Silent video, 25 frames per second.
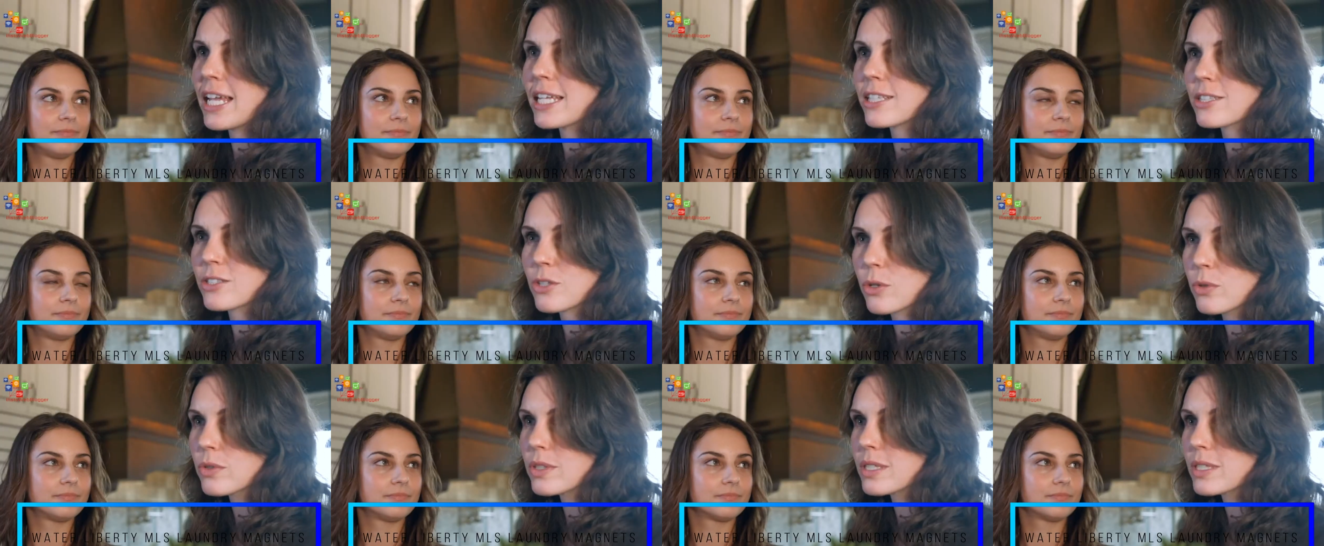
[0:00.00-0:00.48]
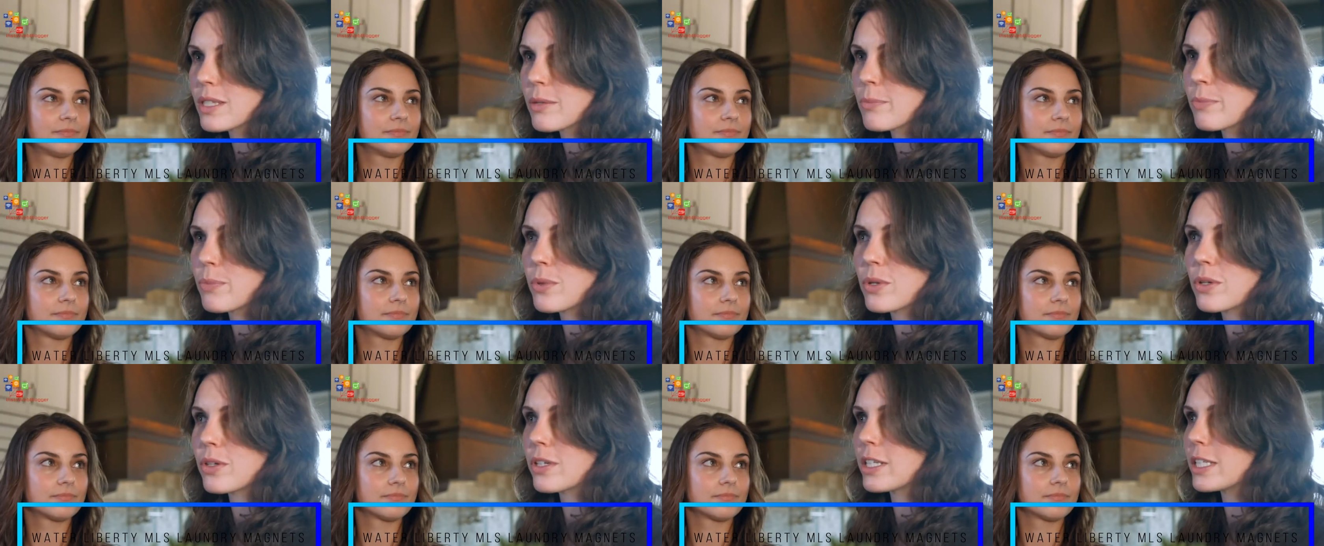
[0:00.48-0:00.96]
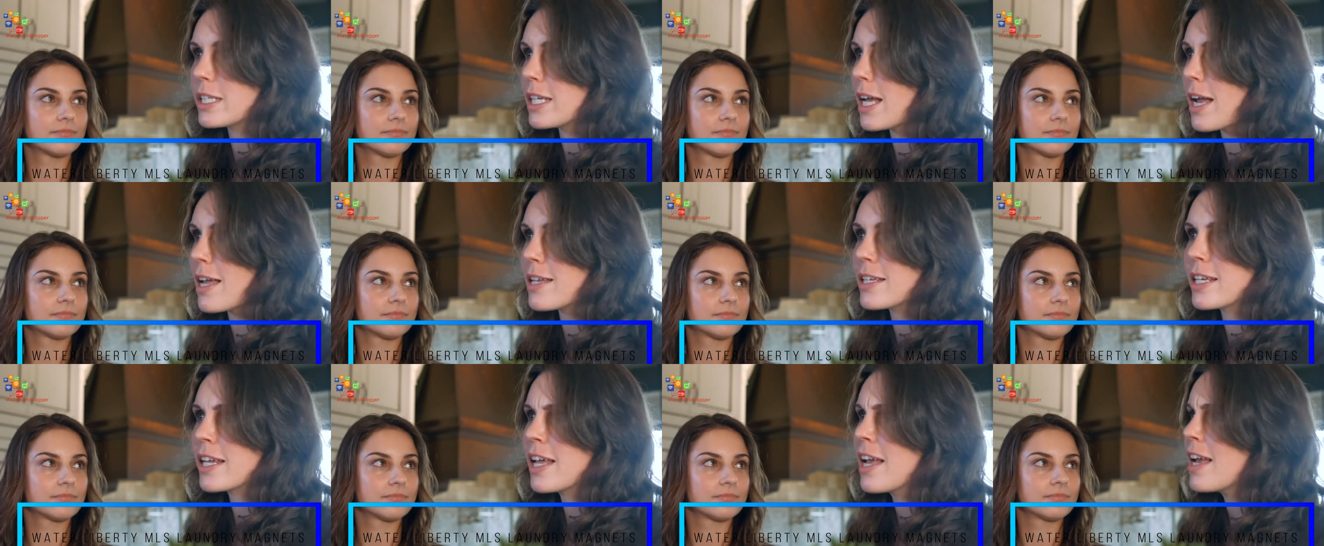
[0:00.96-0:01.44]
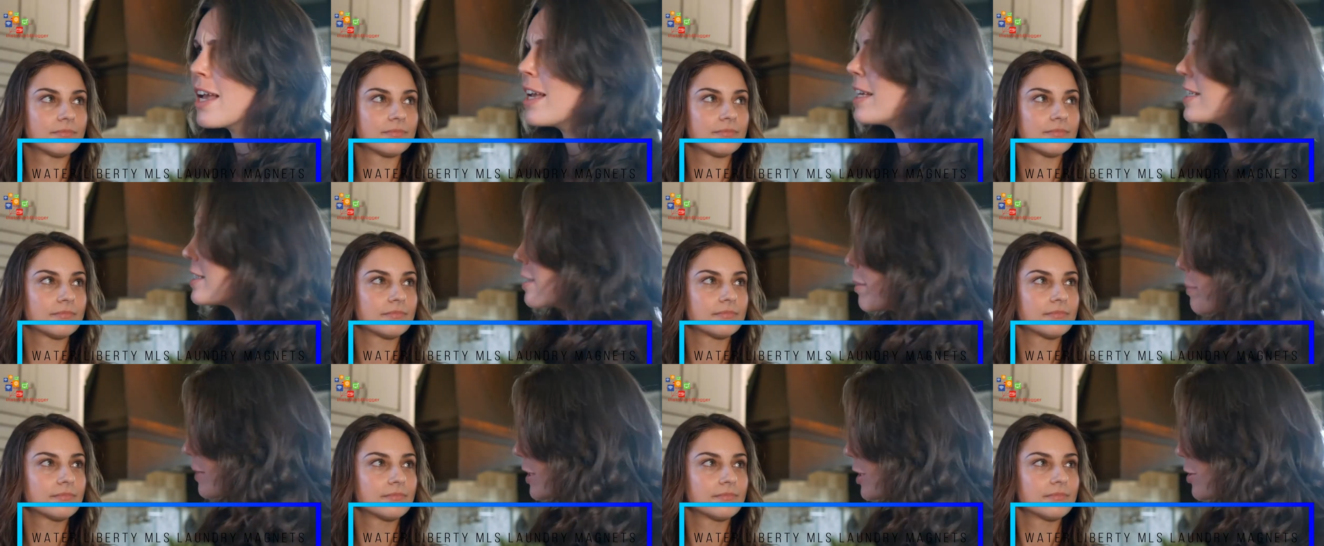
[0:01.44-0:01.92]
Speaker 1: It's so simple and yet
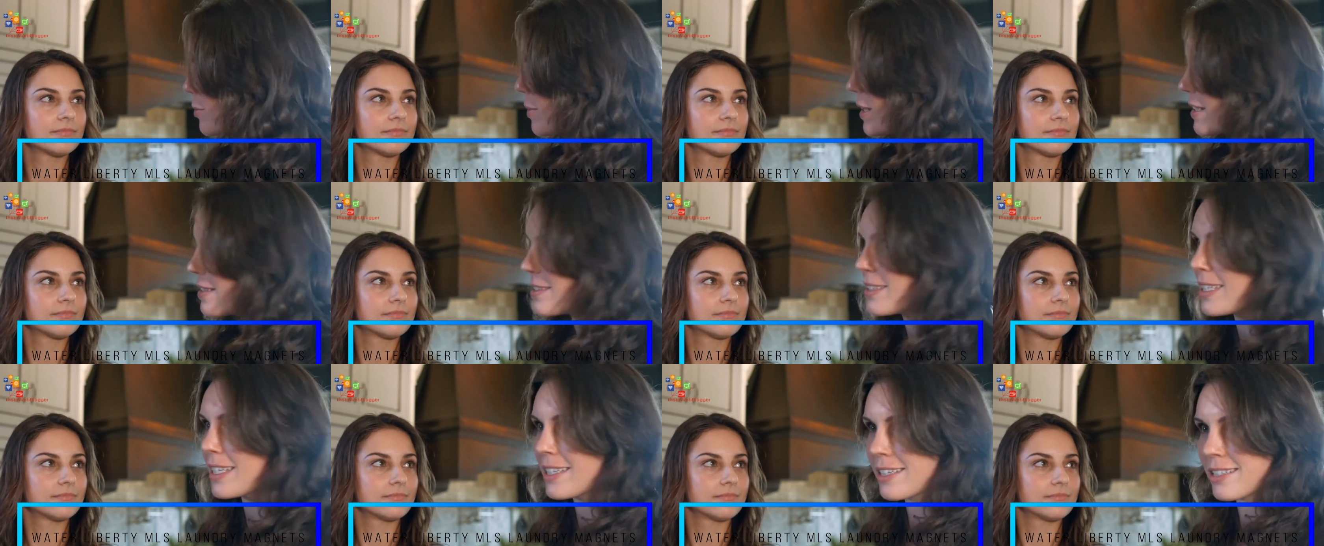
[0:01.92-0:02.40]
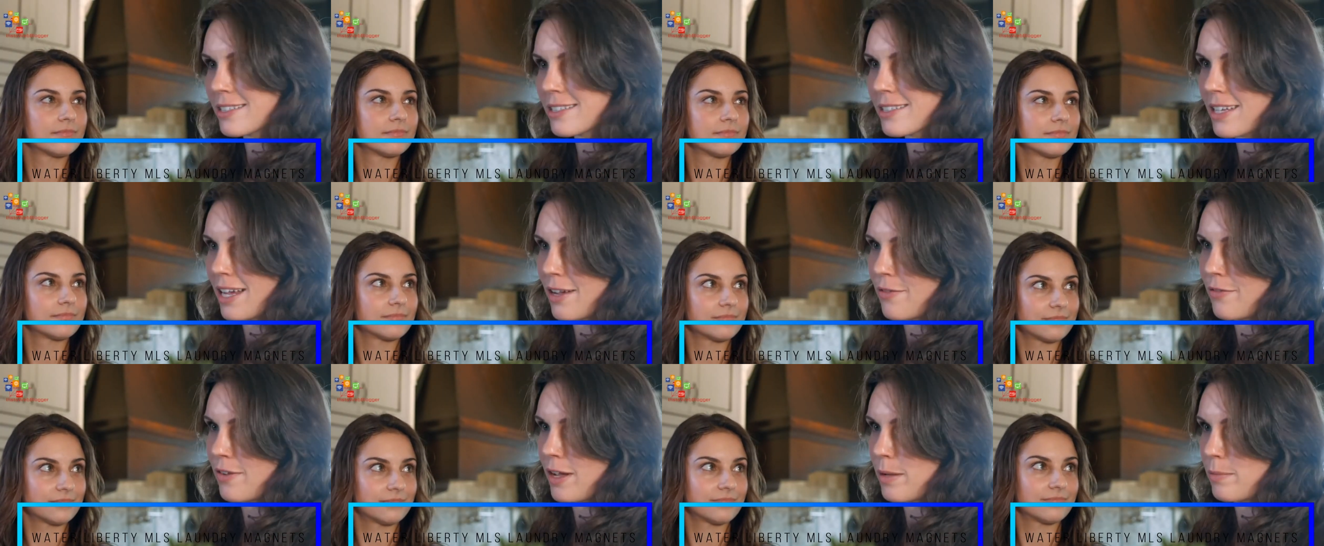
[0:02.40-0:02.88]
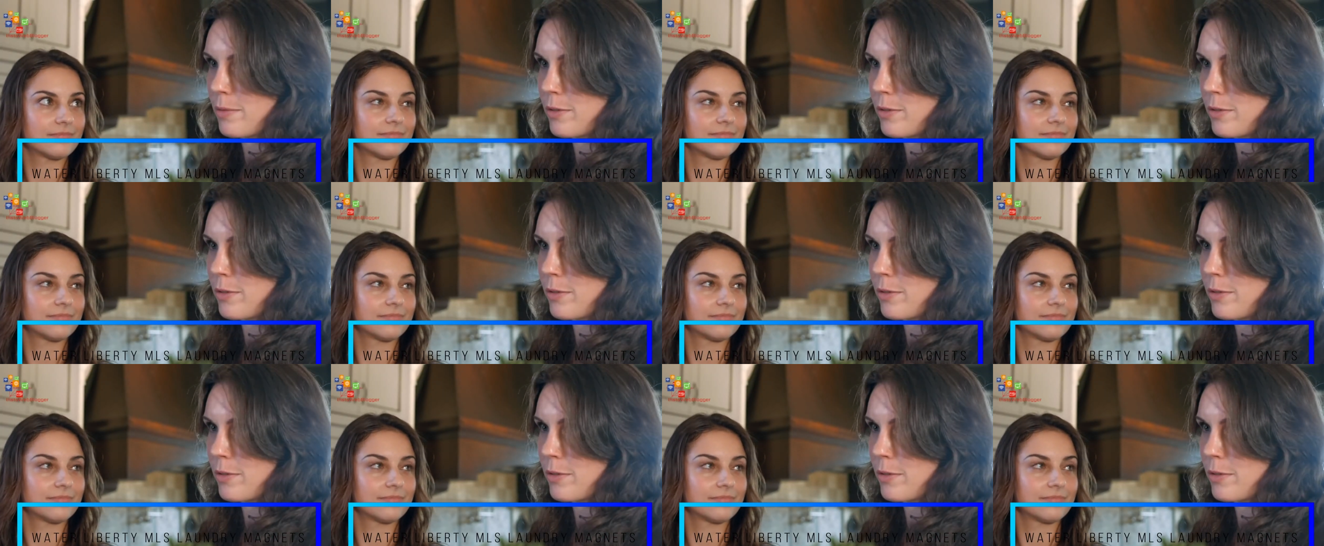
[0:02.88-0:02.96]
something you might see in a sci-fi